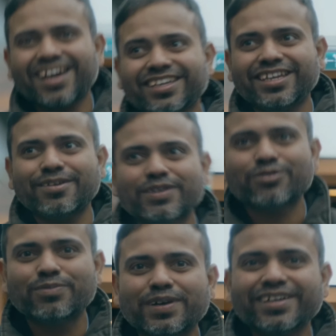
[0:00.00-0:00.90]
i came
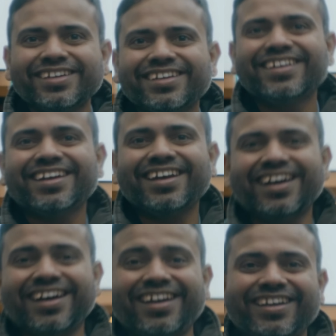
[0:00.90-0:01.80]
in uber
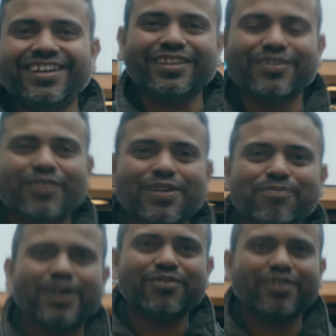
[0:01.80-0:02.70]
and uh, the fun
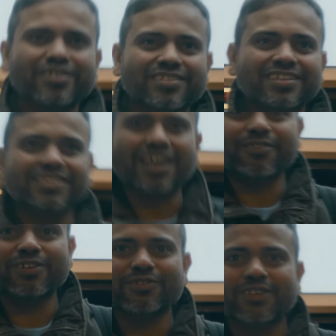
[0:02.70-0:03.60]
part was the
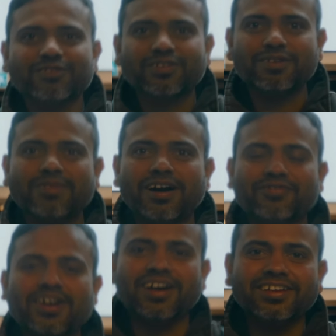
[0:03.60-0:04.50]
driver was from
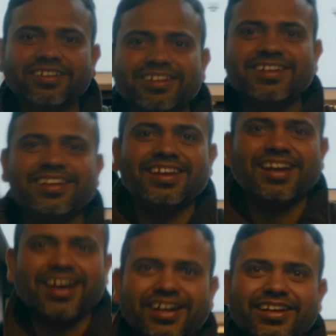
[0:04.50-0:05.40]
afghan
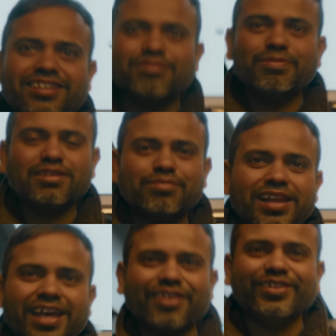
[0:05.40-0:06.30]
and he speaks
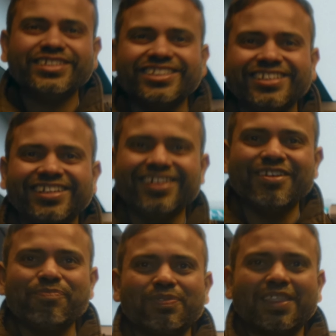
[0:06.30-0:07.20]
my language
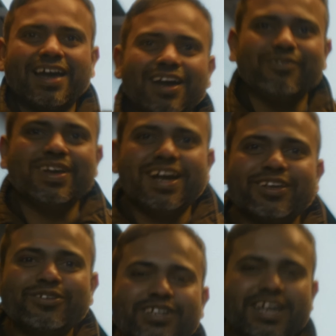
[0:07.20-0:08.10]
and we had
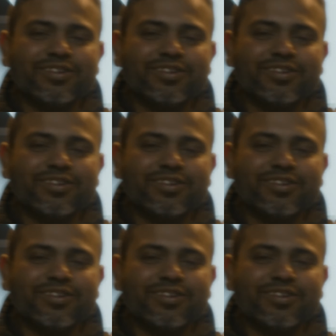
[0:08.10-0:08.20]
a good